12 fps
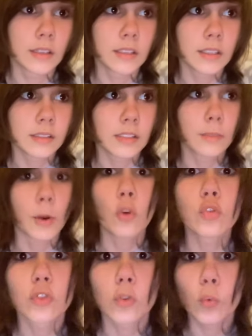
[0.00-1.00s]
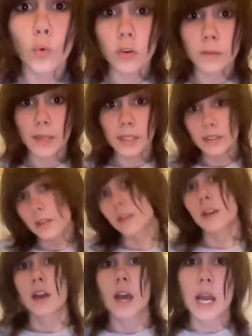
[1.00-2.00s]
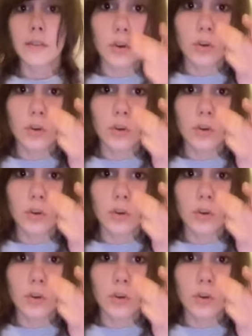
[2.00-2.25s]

Next up, Ultra Watermelon. I've